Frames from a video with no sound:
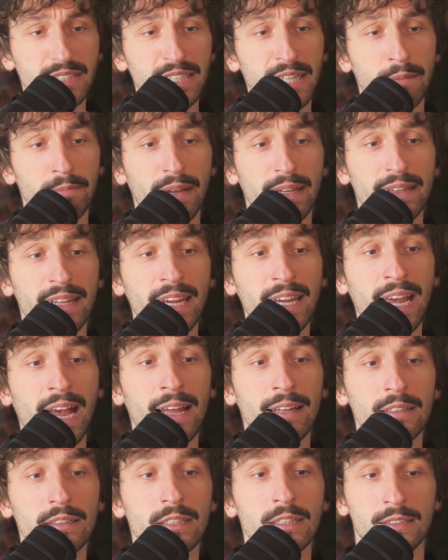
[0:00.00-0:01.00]
But they
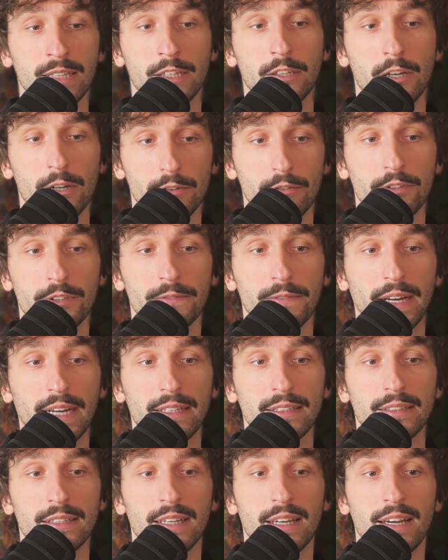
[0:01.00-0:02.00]
understand all those
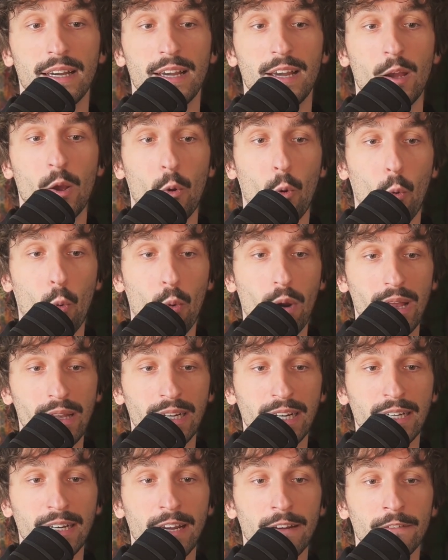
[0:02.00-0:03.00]
things well
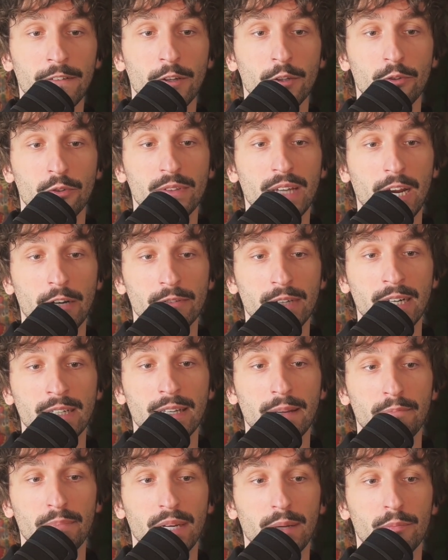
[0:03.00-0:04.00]
enough to direct
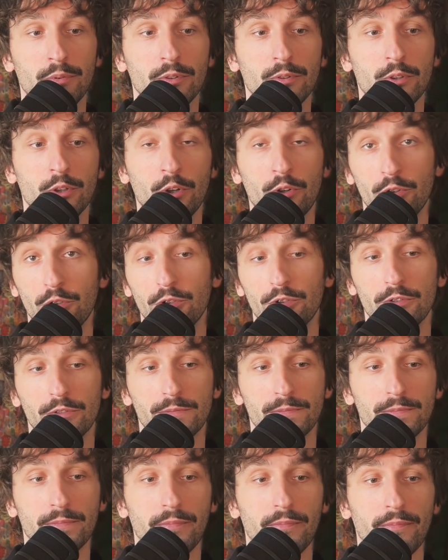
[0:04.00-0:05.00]
the people who do.
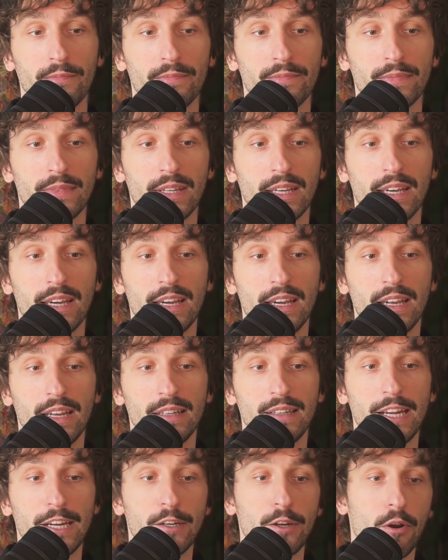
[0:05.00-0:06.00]

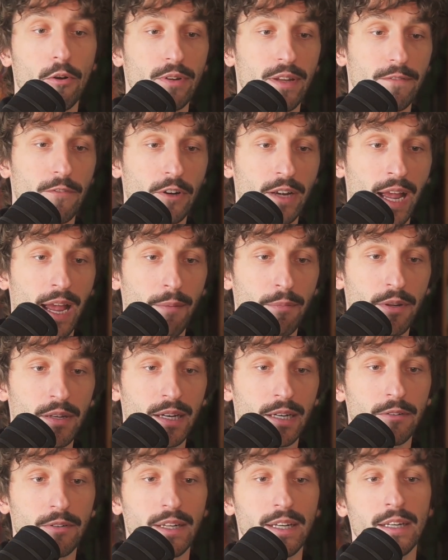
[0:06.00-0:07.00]
They know the
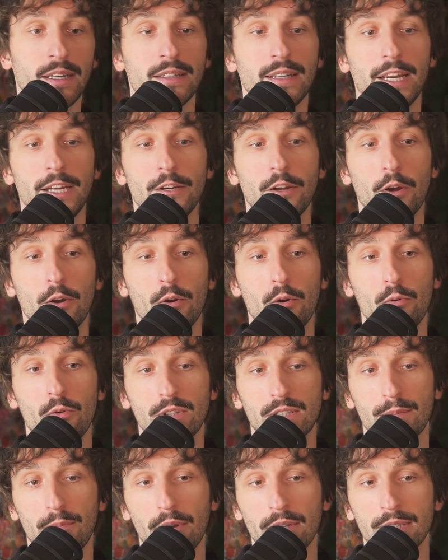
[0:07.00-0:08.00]
vocabulary, they know
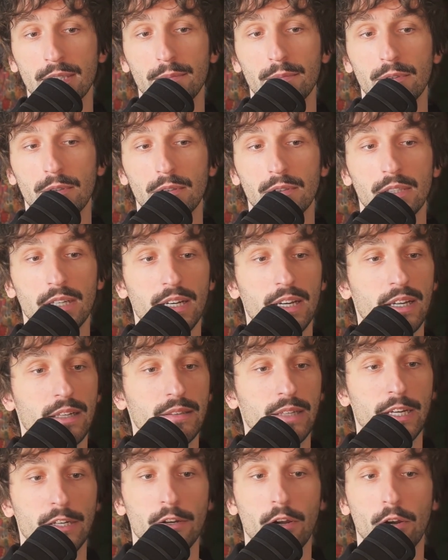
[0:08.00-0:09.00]
what's possible,
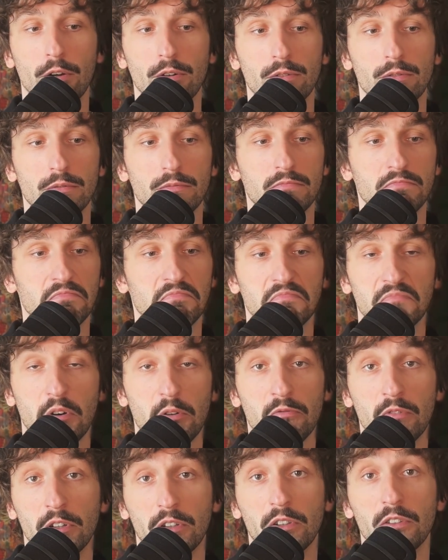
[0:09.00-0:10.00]
they know
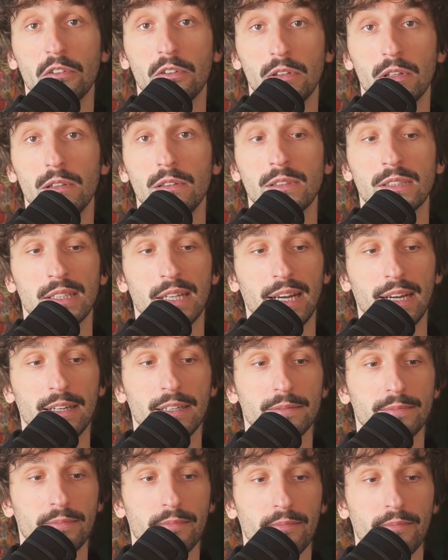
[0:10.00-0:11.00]
what good looks like.
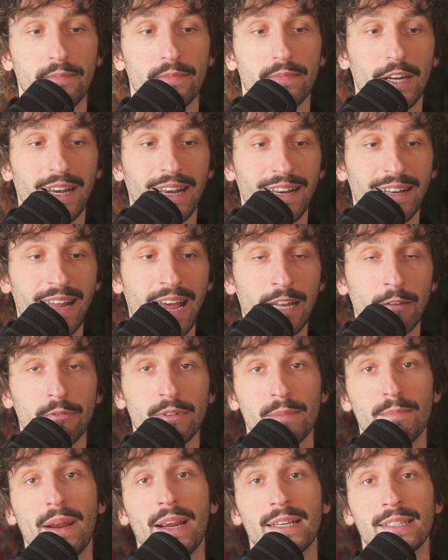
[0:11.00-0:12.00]
That's what
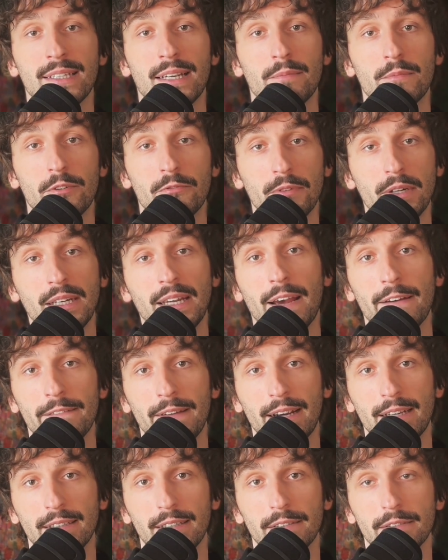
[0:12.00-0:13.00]
makes them really
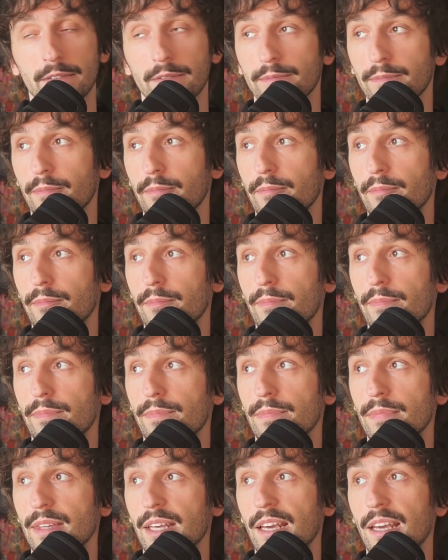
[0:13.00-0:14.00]
effective.
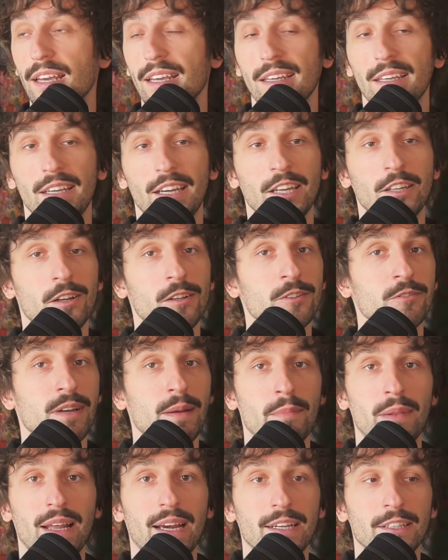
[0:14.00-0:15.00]
It also
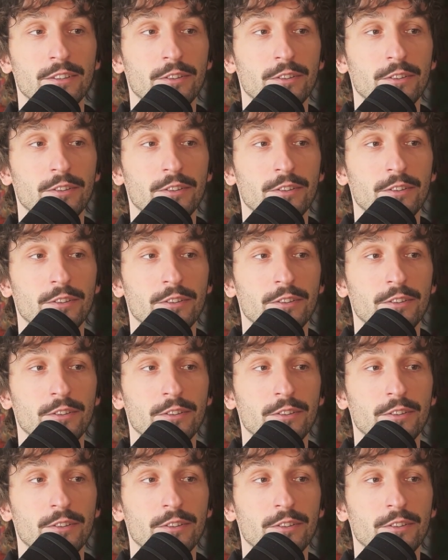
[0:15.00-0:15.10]
applies